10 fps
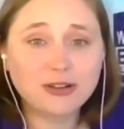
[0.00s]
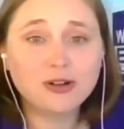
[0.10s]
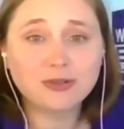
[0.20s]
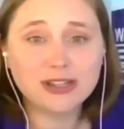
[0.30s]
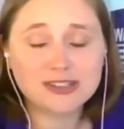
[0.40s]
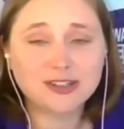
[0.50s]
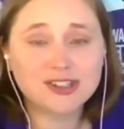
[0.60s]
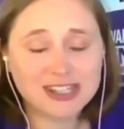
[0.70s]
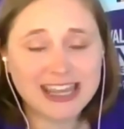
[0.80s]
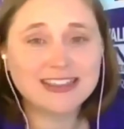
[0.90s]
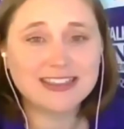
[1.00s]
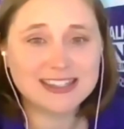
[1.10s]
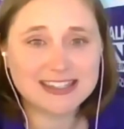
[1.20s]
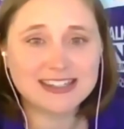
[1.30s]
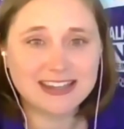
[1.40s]
research to end this
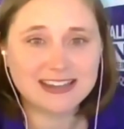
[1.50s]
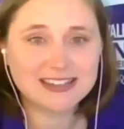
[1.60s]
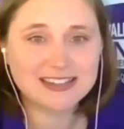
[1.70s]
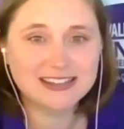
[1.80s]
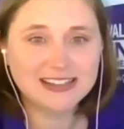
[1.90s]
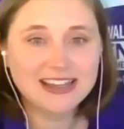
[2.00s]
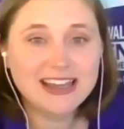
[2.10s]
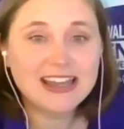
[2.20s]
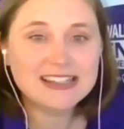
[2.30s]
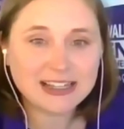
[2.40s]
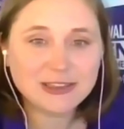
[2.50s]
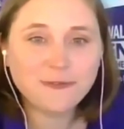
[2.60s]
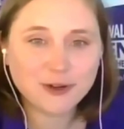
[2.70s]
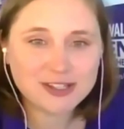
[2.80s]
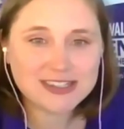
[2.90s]
disease. Take the
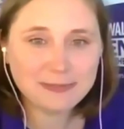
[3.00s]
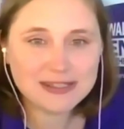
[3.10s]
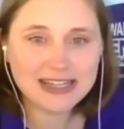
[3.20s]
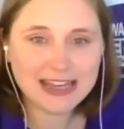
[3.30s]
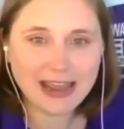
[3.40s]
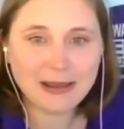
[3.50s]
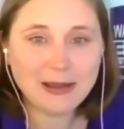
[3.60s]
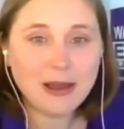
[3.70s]
first step today